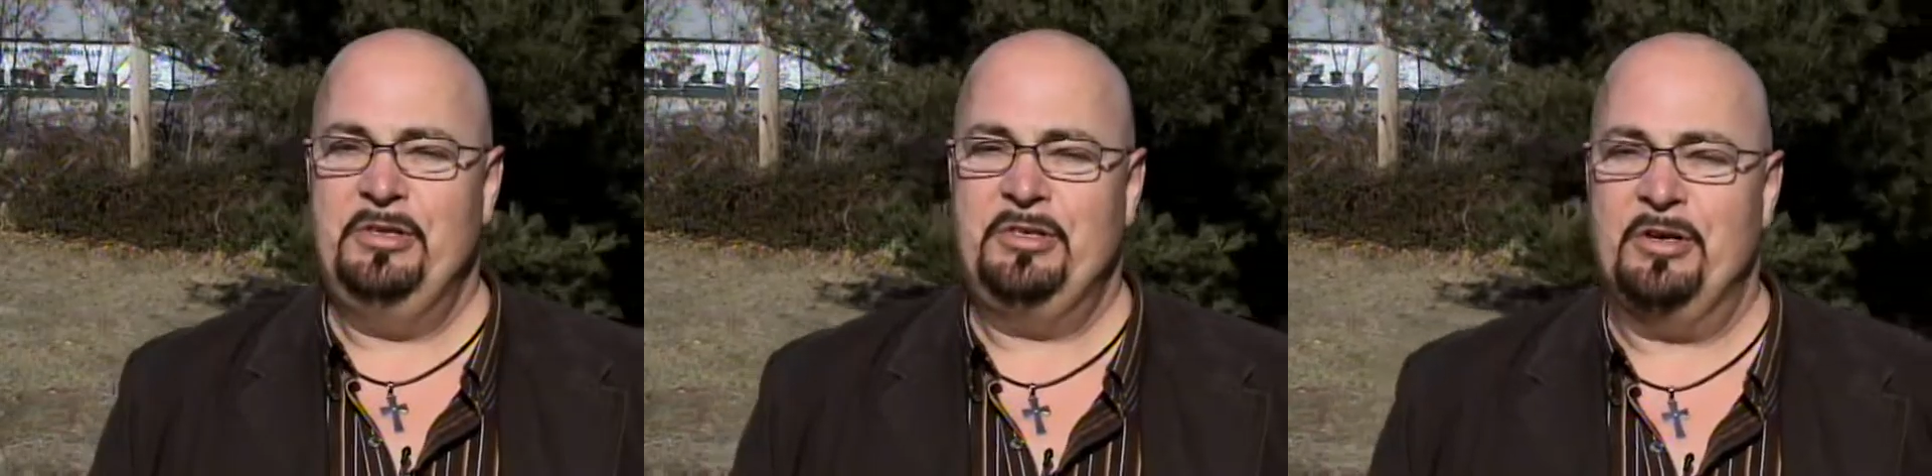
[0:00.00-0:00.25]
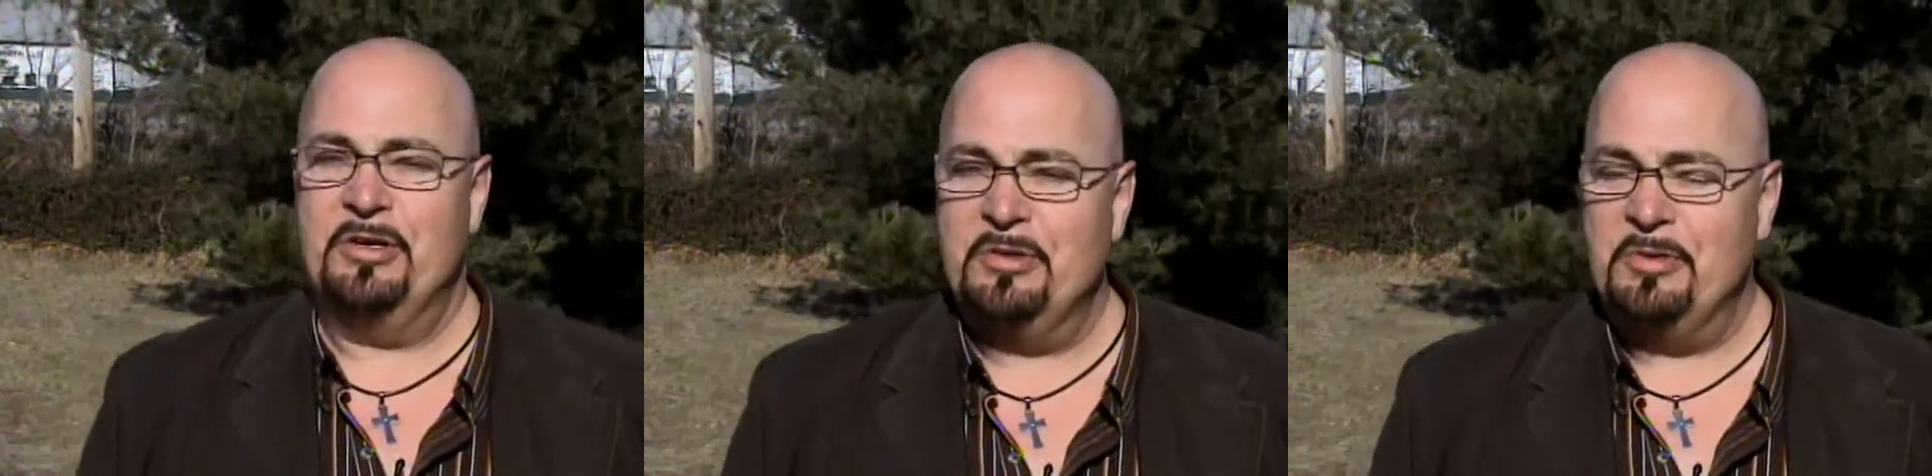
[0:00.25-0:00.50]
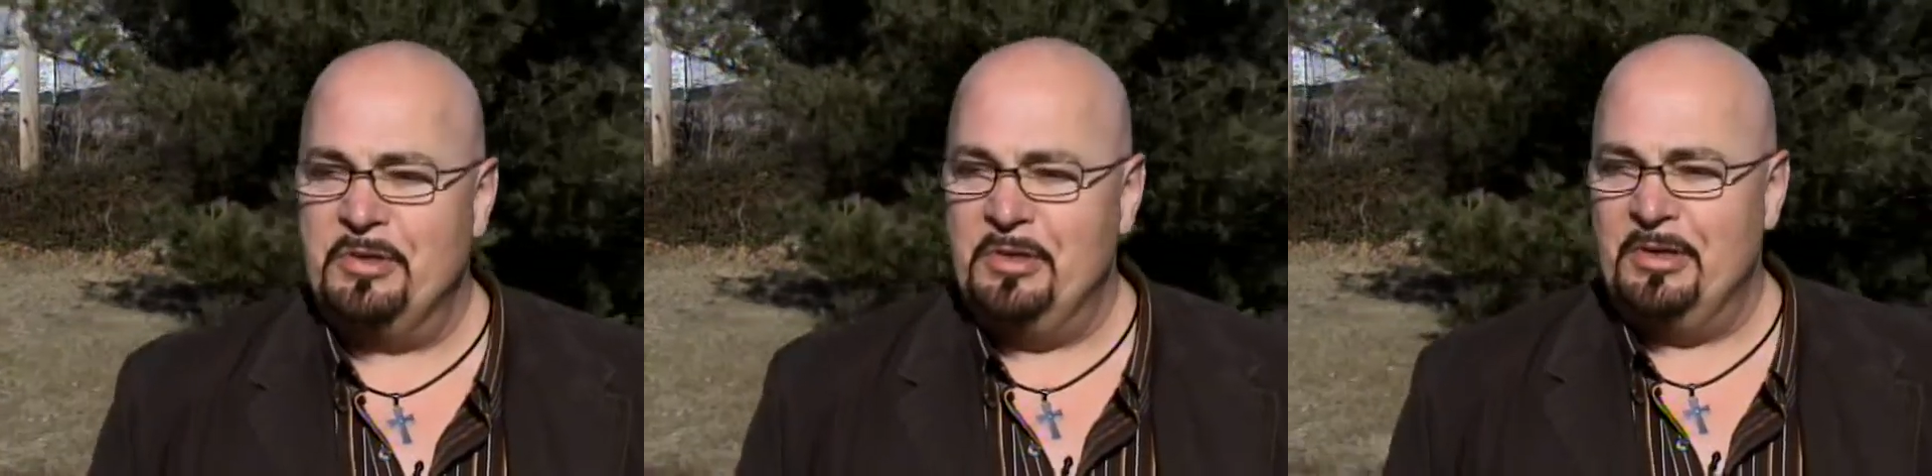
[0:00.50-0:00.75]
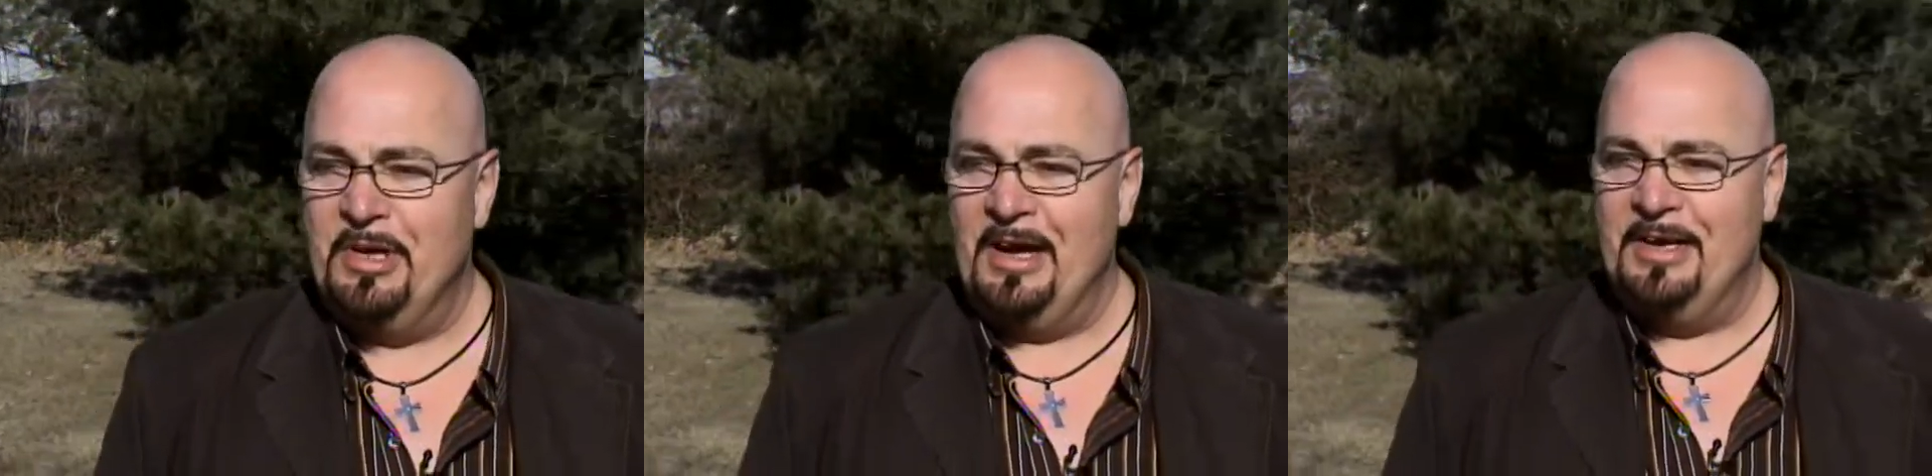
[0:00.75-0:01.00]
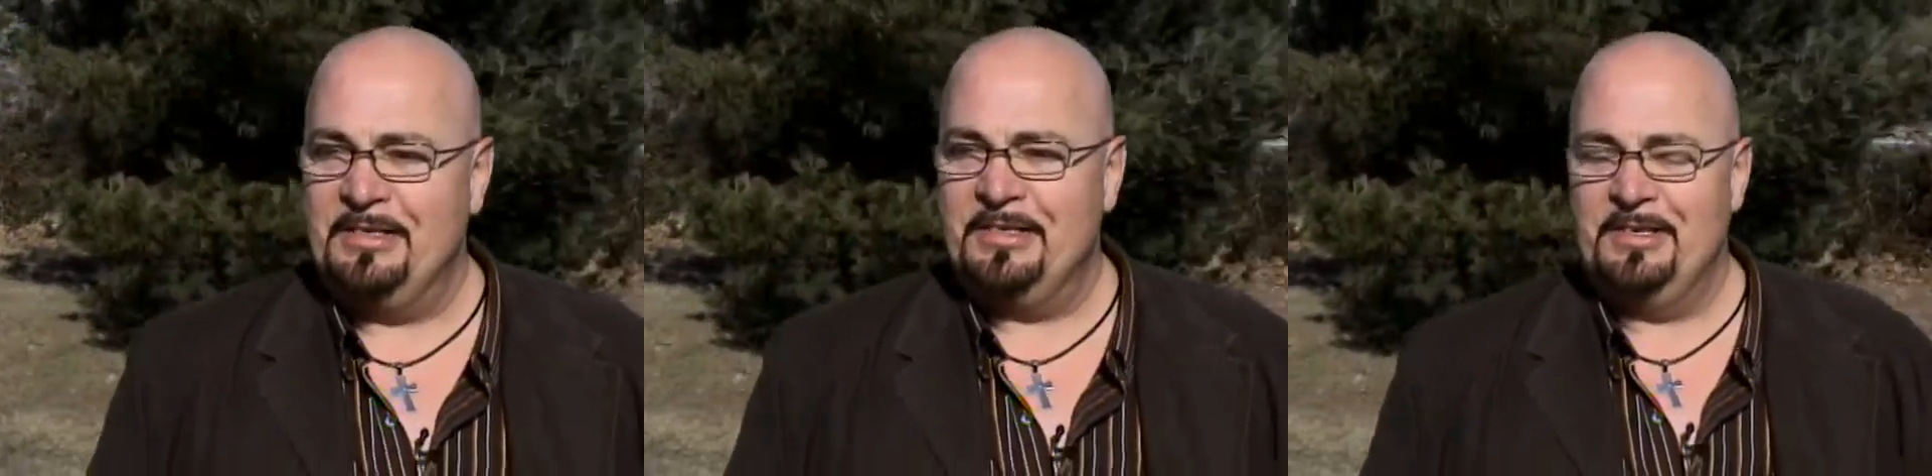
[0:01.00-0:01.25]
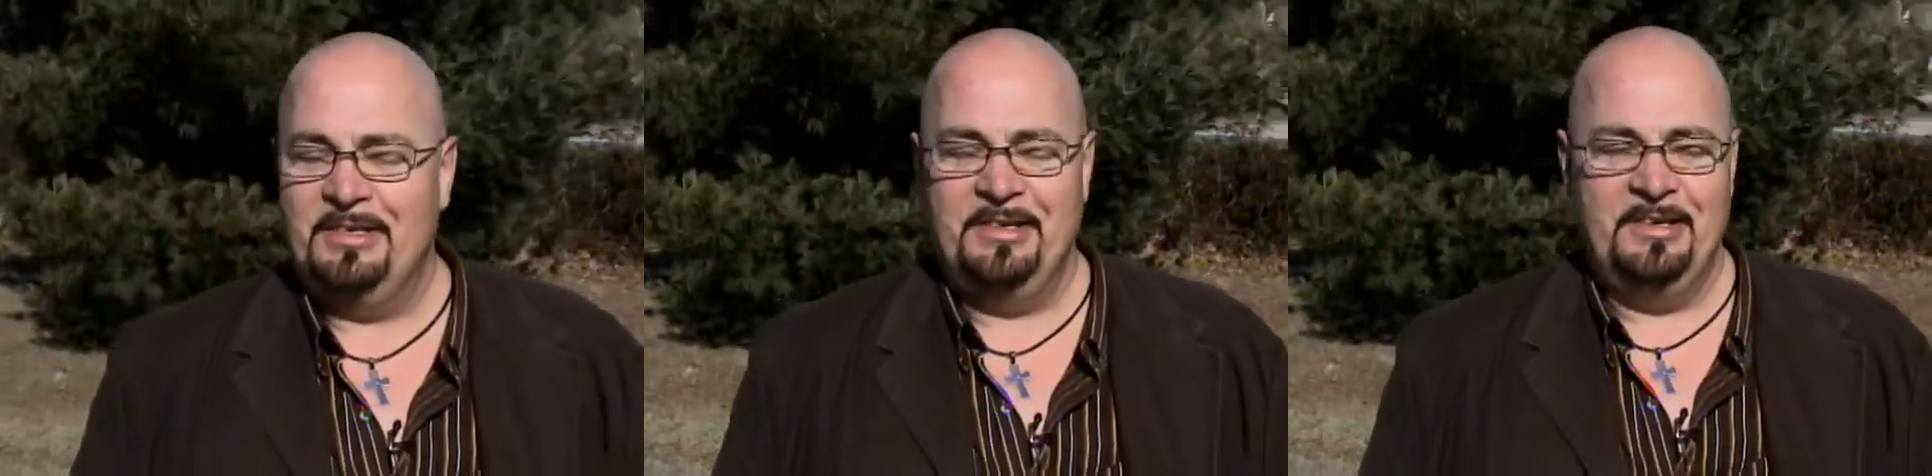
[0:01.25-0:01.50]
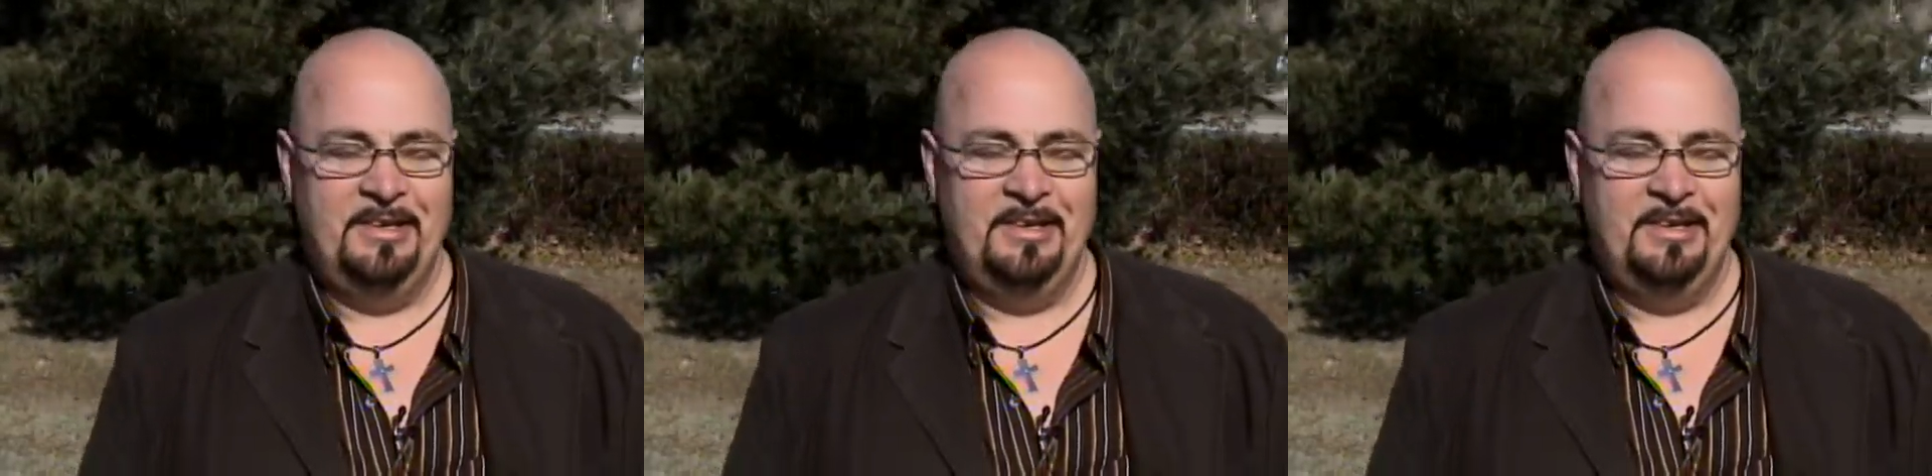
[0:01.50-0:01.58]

to church with you guys.